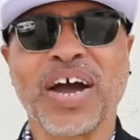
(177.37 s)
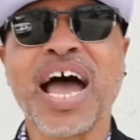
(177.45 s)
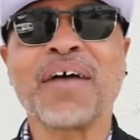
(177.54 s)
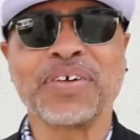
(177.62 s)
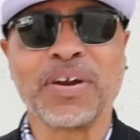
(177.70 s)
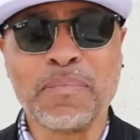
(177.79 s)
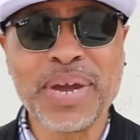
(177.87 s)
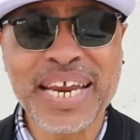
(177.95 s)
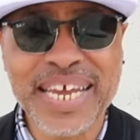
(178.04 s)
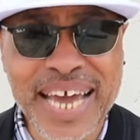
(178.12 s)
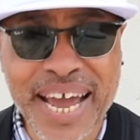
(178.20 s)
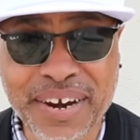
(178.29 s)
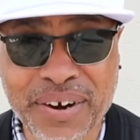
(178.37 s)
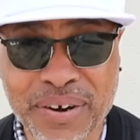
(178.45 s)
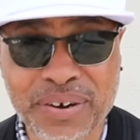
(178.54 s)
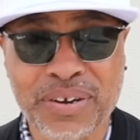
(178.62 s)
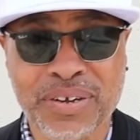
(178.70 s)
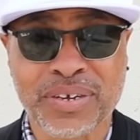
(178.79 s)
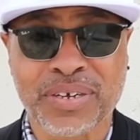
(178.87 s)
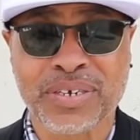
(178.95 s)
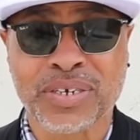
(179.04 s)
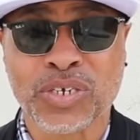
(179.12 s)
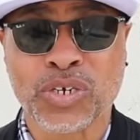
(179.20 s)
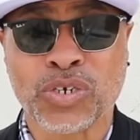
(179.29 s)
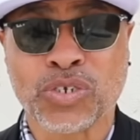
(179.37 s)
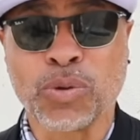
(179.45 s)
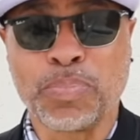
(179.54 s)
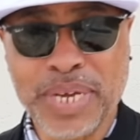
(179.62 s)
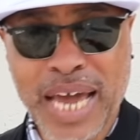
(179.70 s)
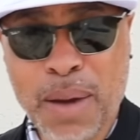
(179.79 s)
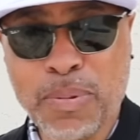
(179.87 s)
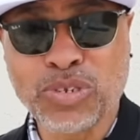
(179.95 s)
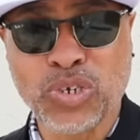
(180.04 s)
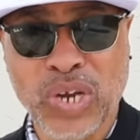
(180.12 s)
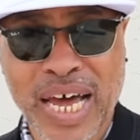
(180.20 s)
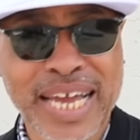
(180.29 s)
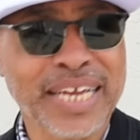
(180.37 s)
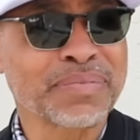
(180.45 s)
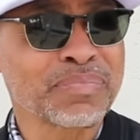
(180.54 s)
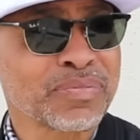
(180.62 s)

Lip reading: having a mediator to be able to, like,